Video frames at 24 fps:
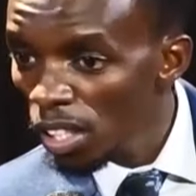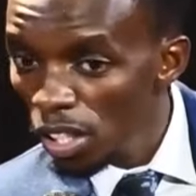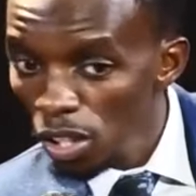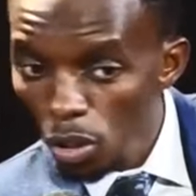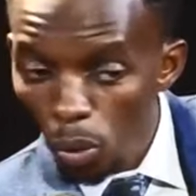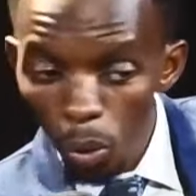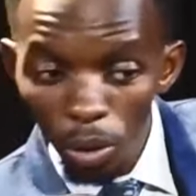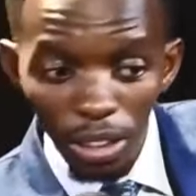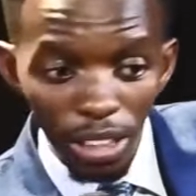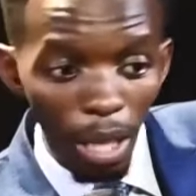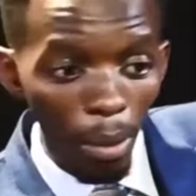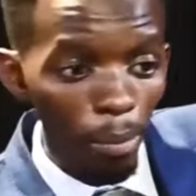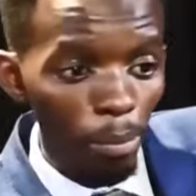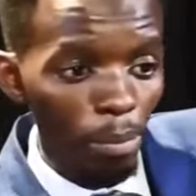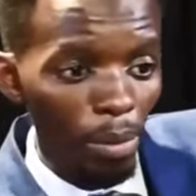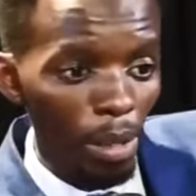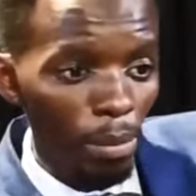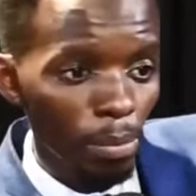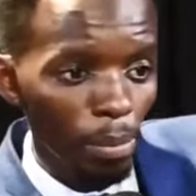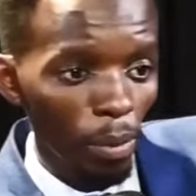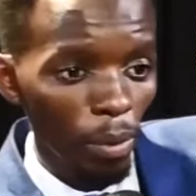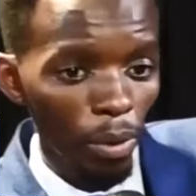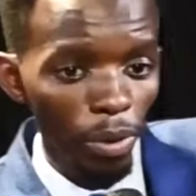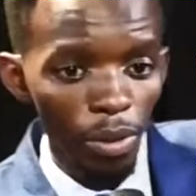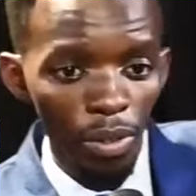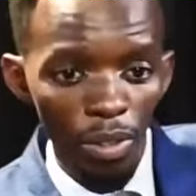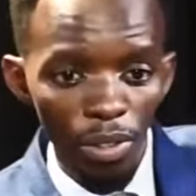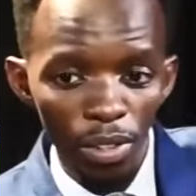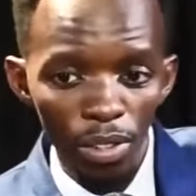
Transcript: You some people.